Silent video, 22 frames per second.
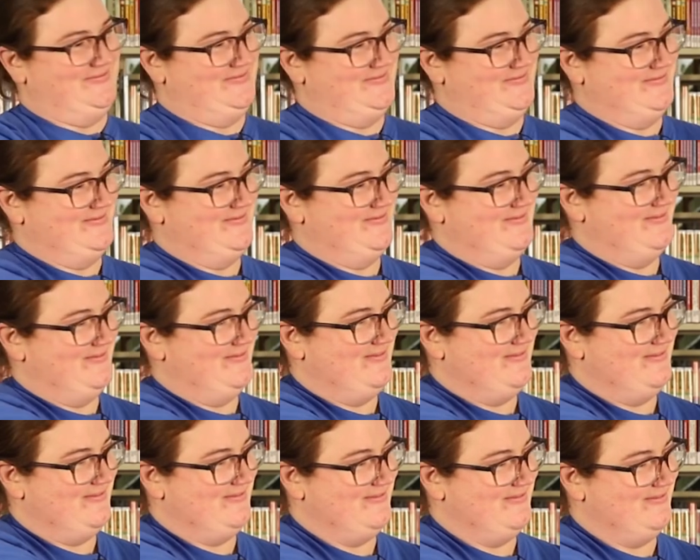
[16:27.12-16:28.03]

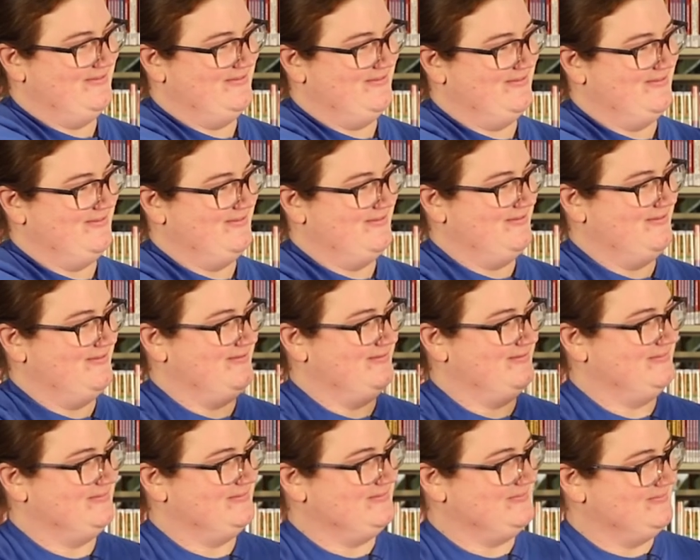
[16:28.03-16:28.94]

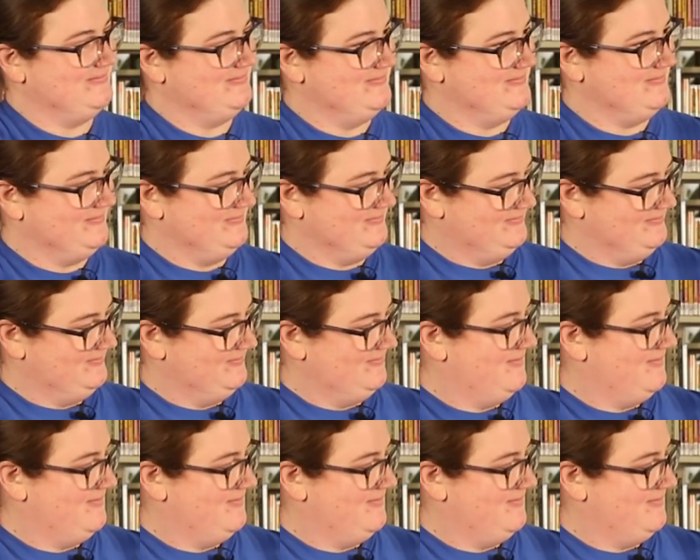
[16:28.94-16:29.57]
Nobody speaks.